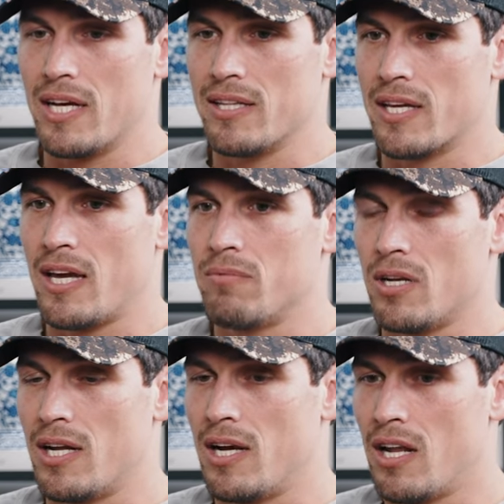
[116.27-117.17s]
like the game
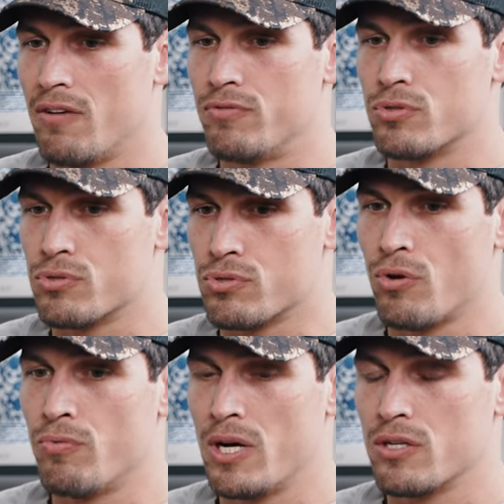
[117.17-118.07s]
that I loved
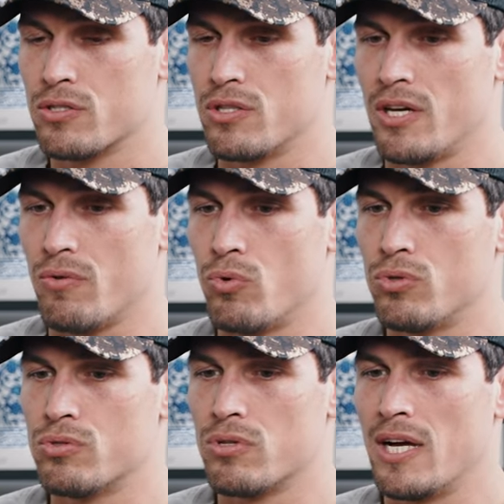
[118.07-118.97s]
so much that
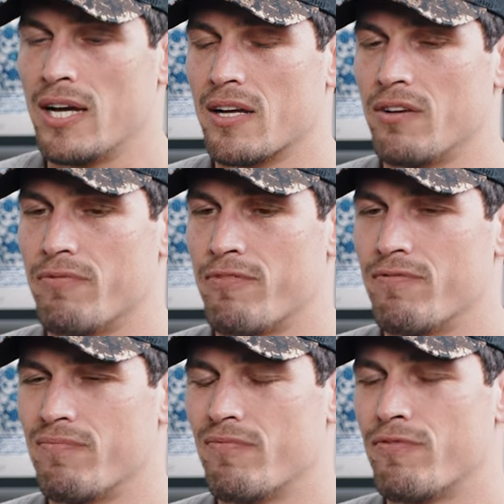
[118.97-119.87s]
was like it,